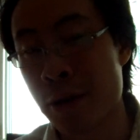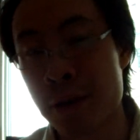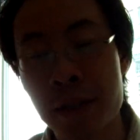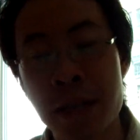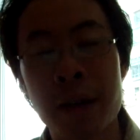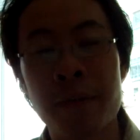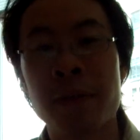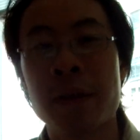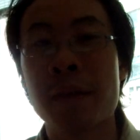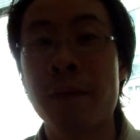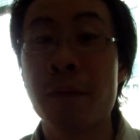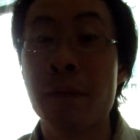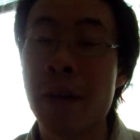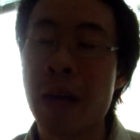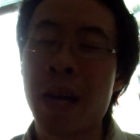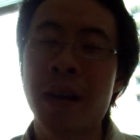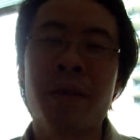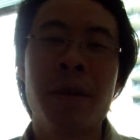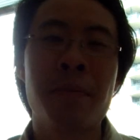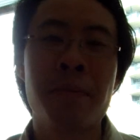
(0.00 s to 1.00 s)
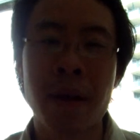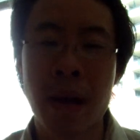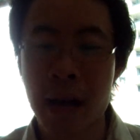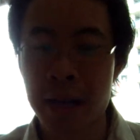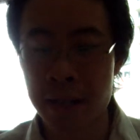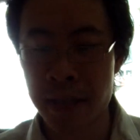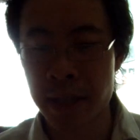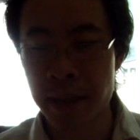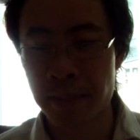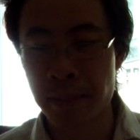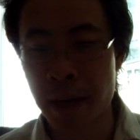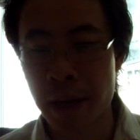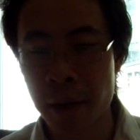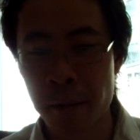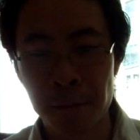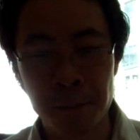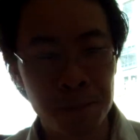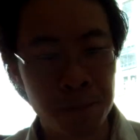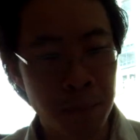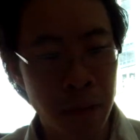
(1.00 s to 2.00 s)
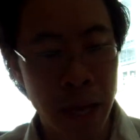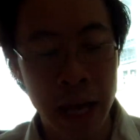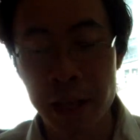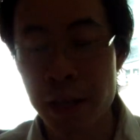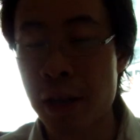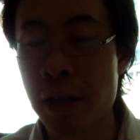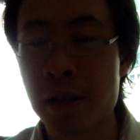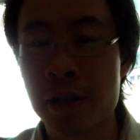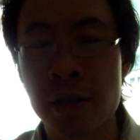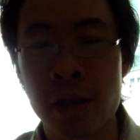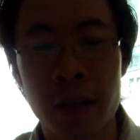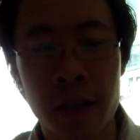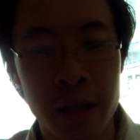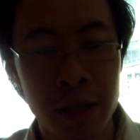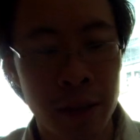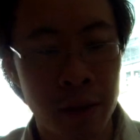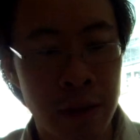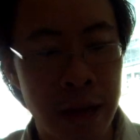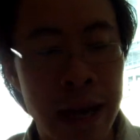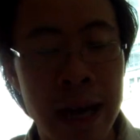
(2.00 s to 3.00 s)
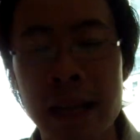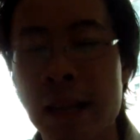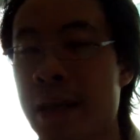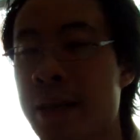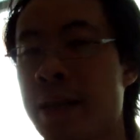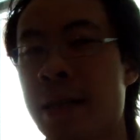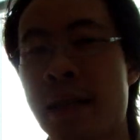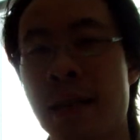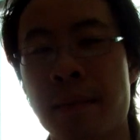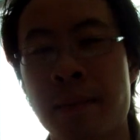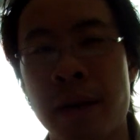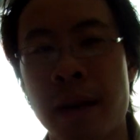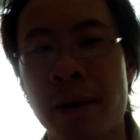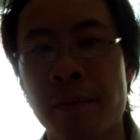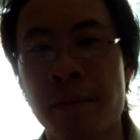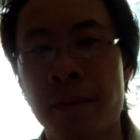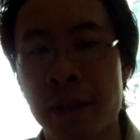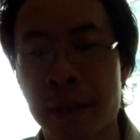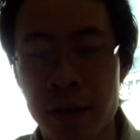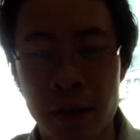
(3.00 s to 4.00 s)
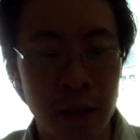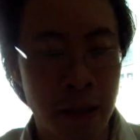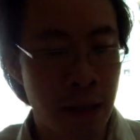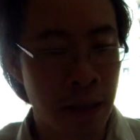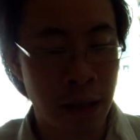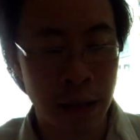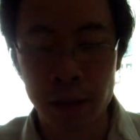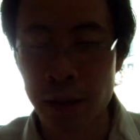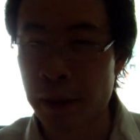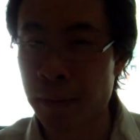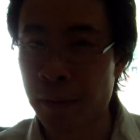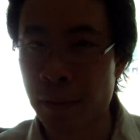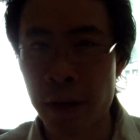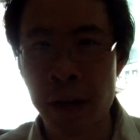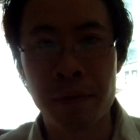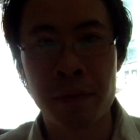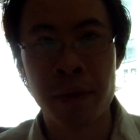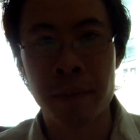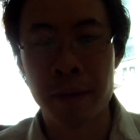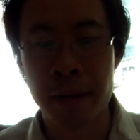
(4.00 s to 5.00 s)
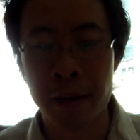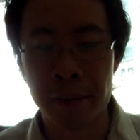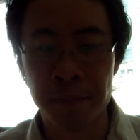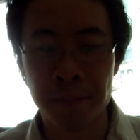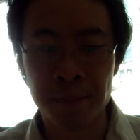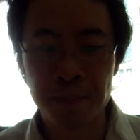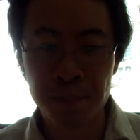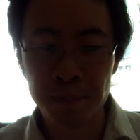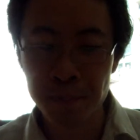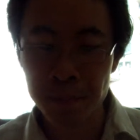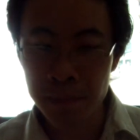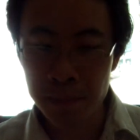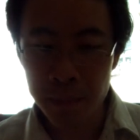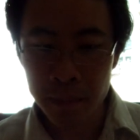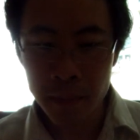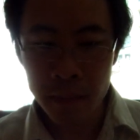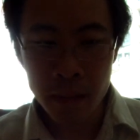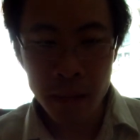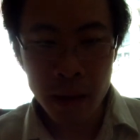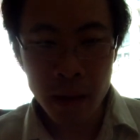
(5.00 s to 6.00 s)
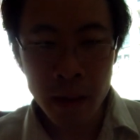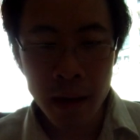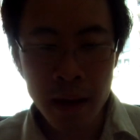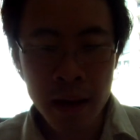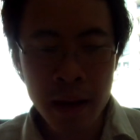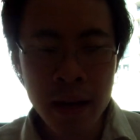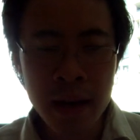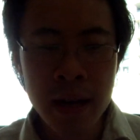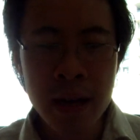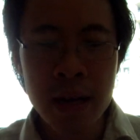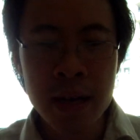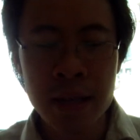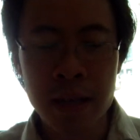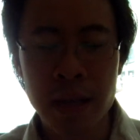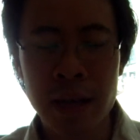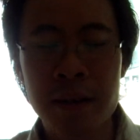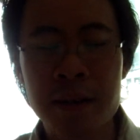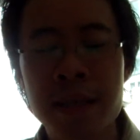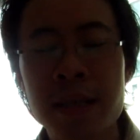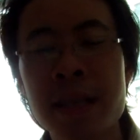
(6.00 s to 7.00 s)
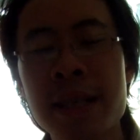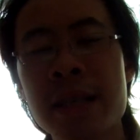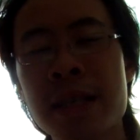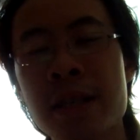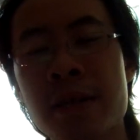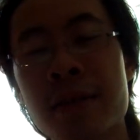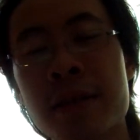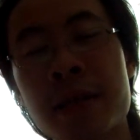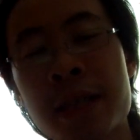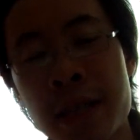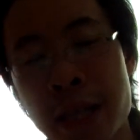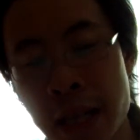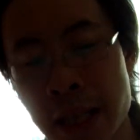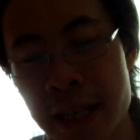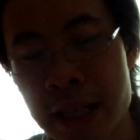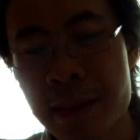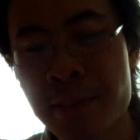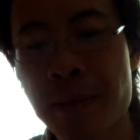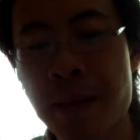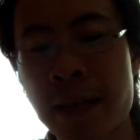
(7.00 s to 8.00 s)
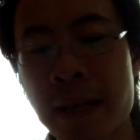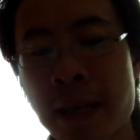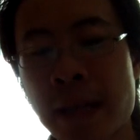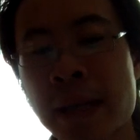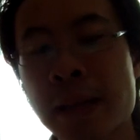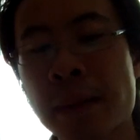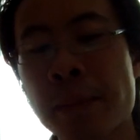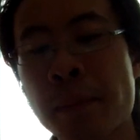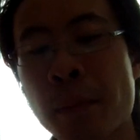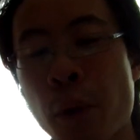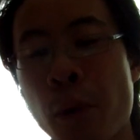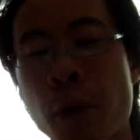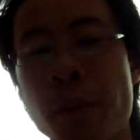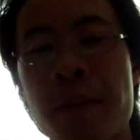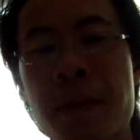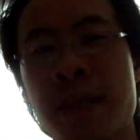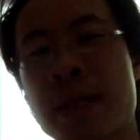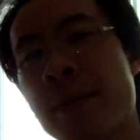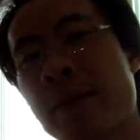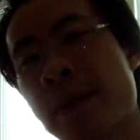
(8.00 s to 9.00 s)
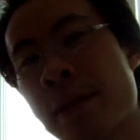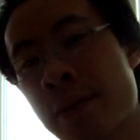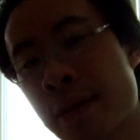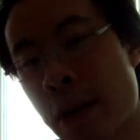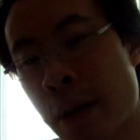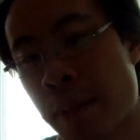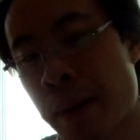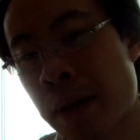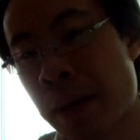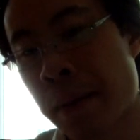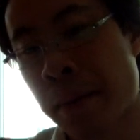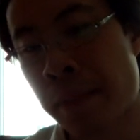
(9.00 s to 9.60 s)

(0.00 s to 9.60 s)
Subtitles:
definitely very passionate about, and you can talk endlessly about. You can talk literally forever about. So I would say, generally speaking, the more specific topic is